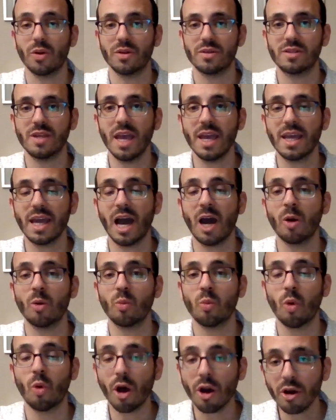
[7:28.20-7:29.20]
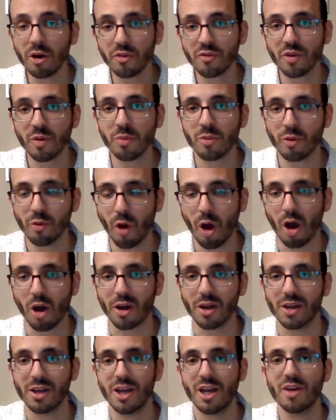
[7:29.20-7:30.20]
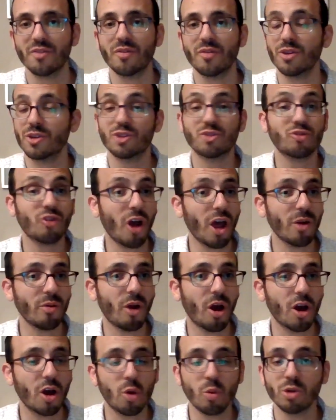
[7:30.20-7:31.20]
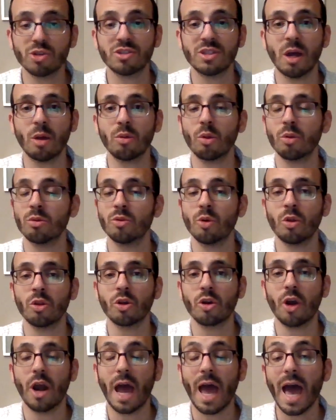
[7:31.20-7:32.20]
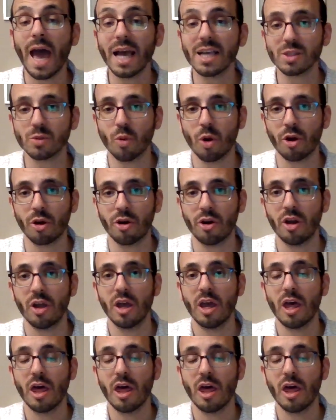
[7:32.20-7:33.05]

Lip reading: take out water from the rock, from this dry rock, which now no longer has water.